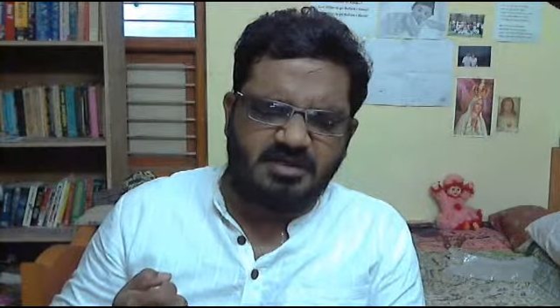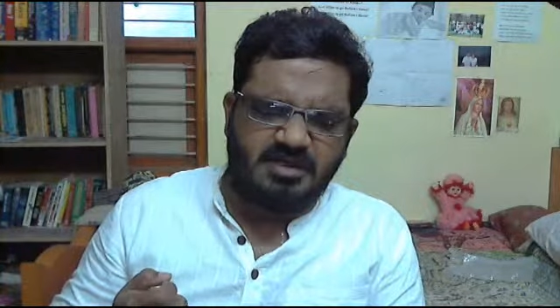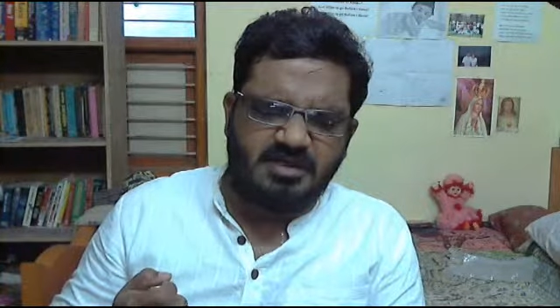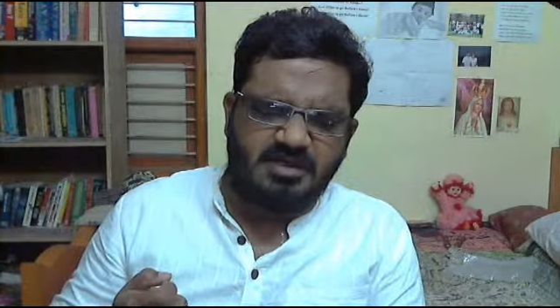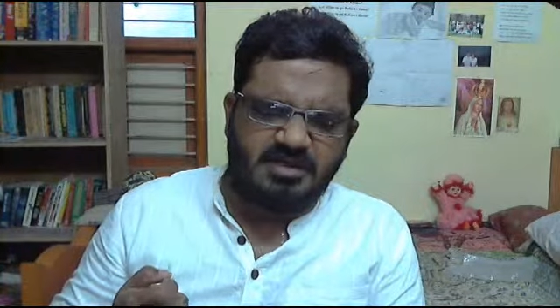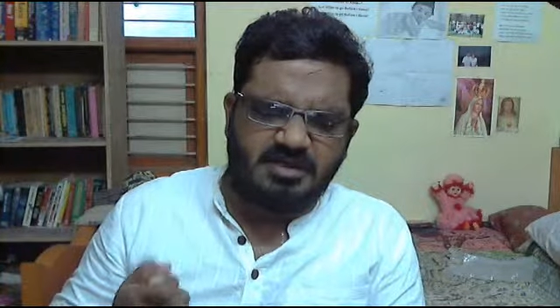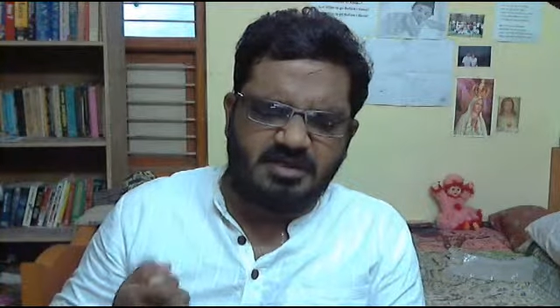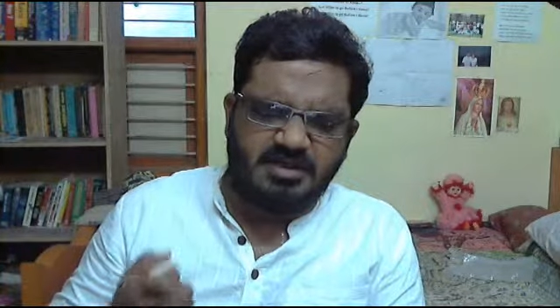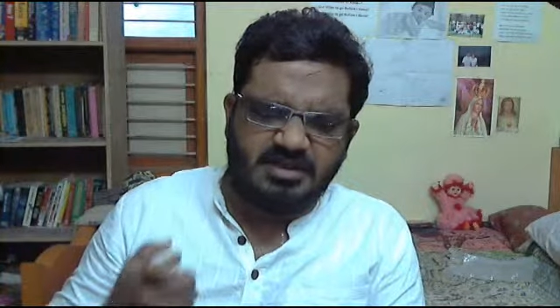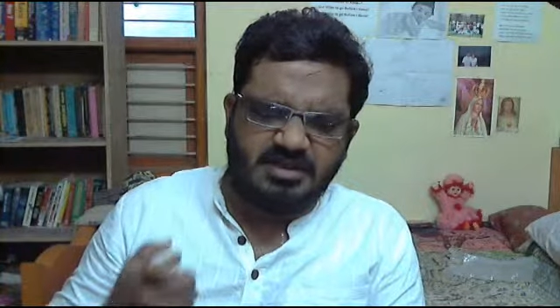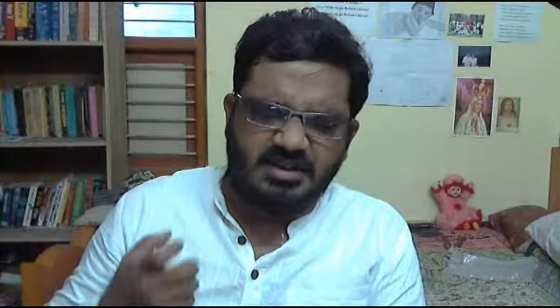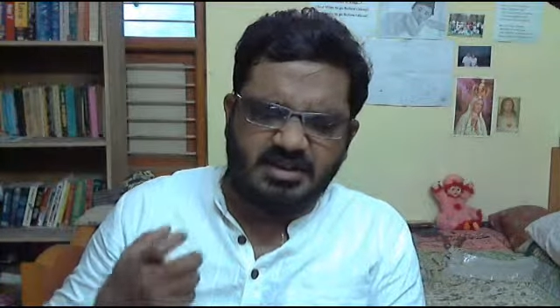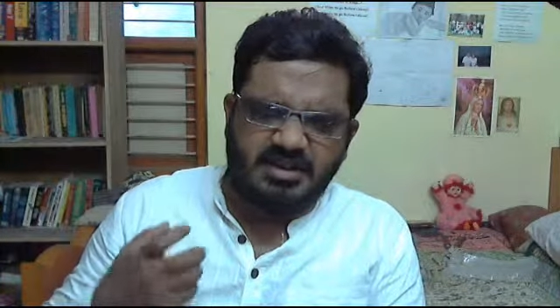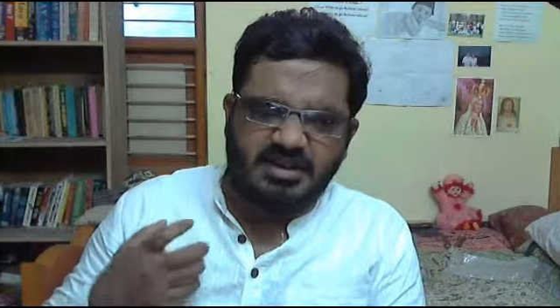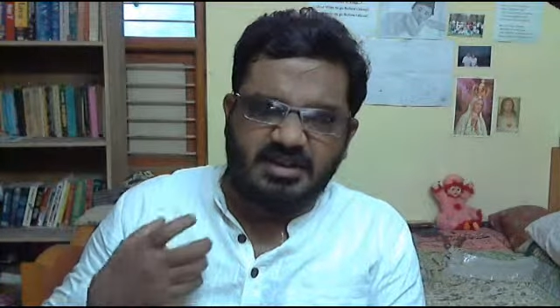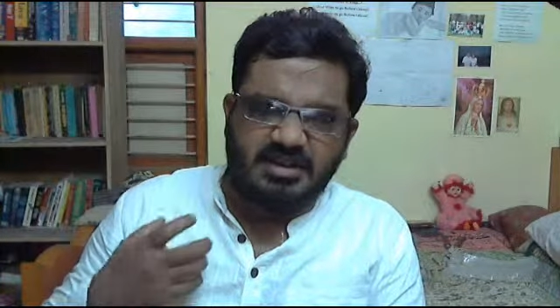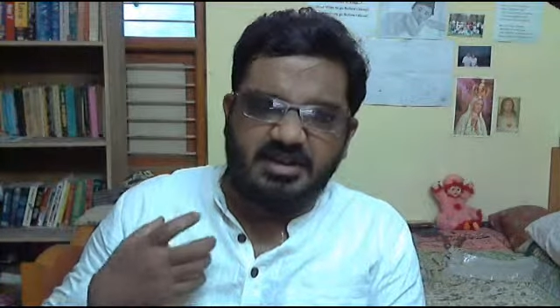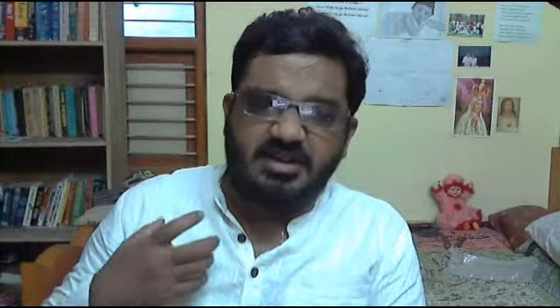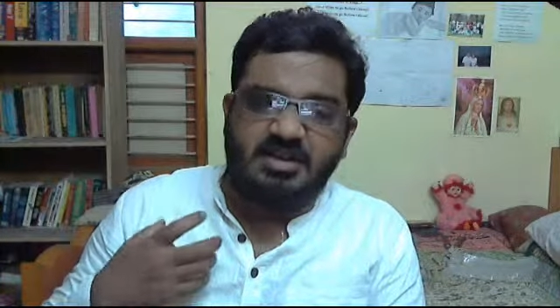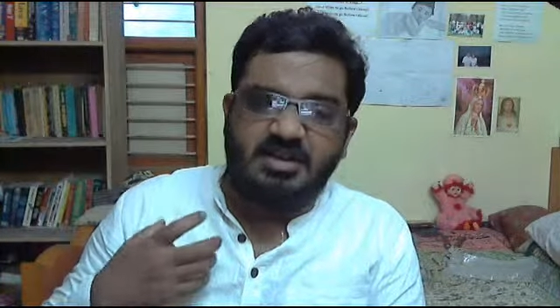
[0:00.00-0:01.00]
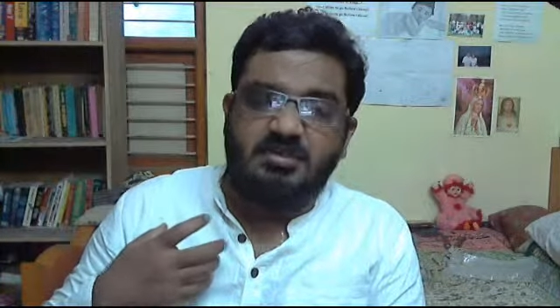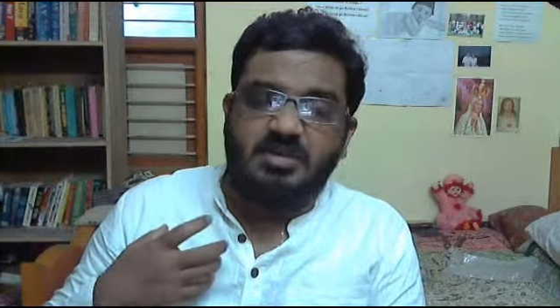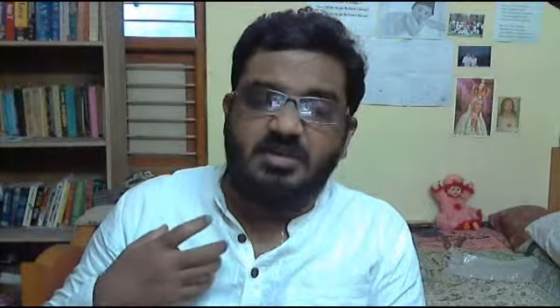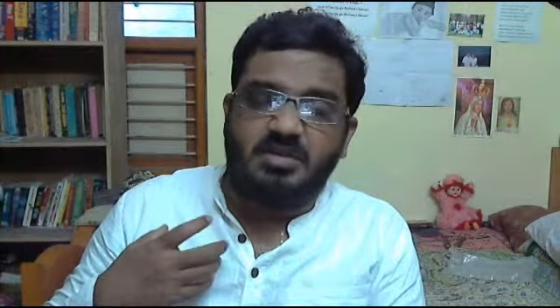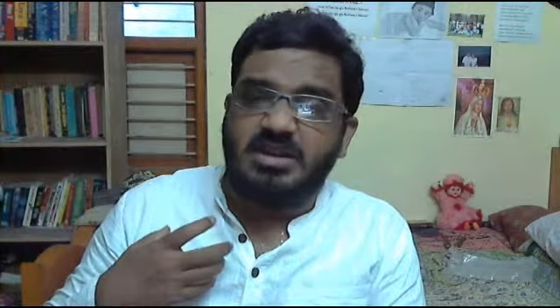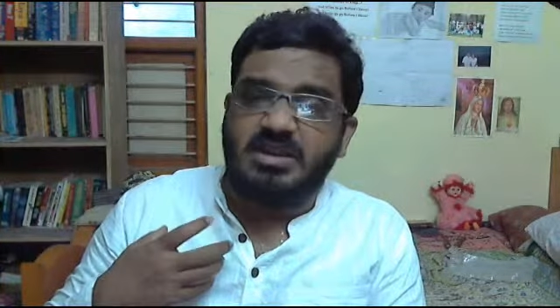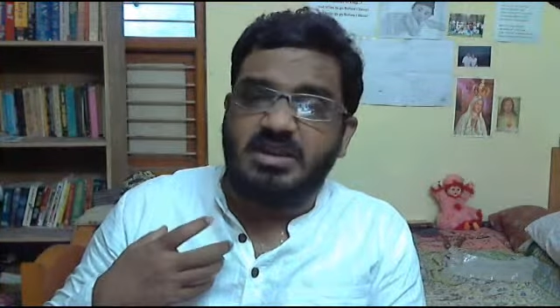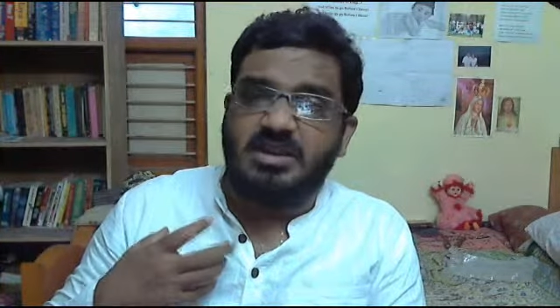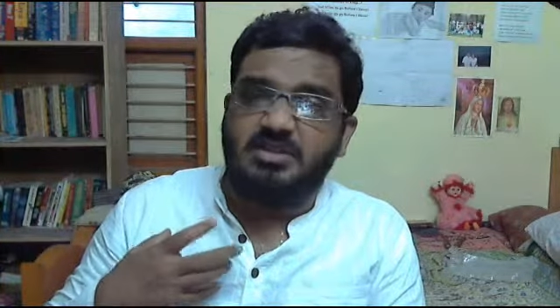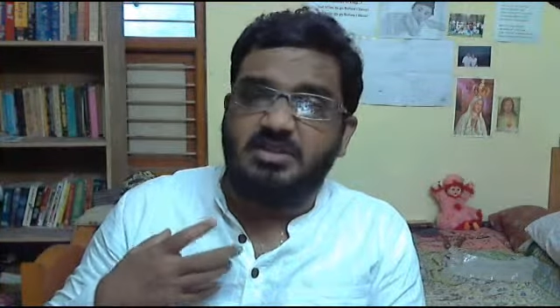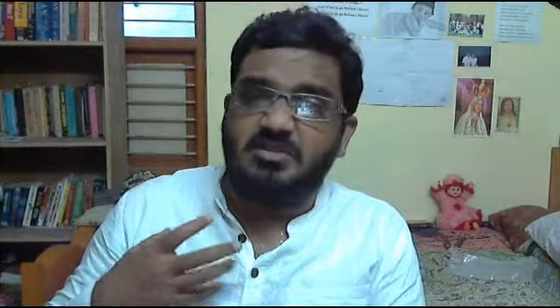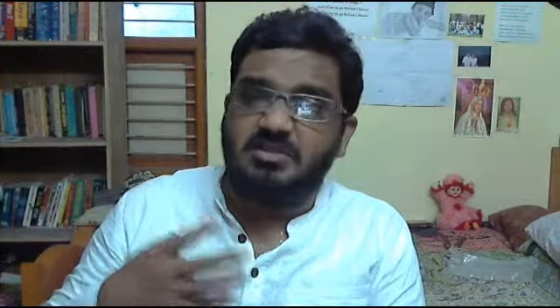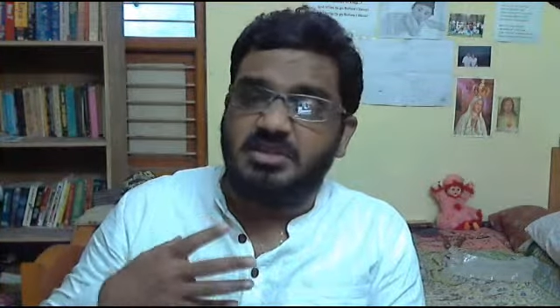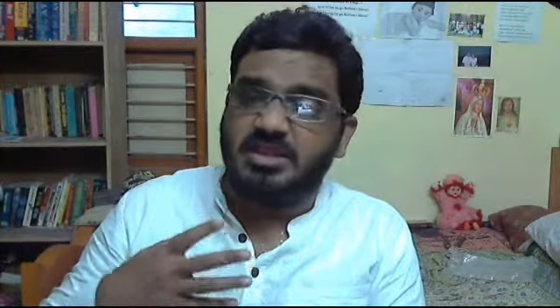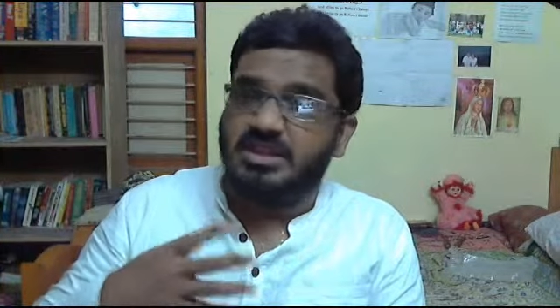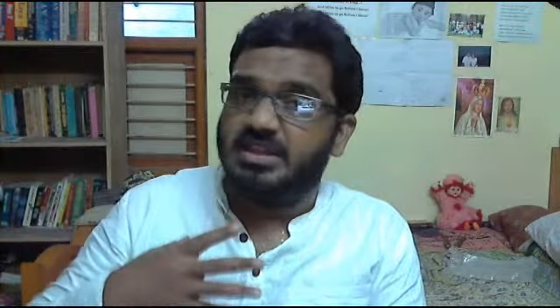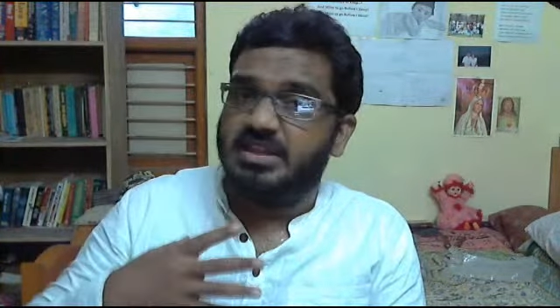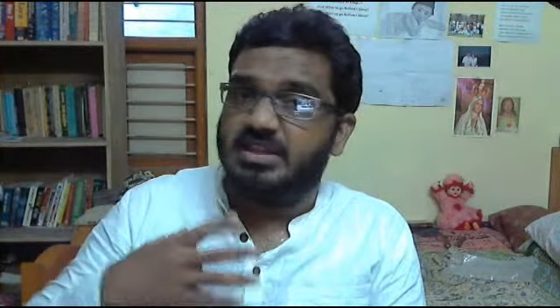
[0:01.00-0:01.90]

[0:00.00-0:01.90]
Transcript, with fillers: we are uh, what I have to say,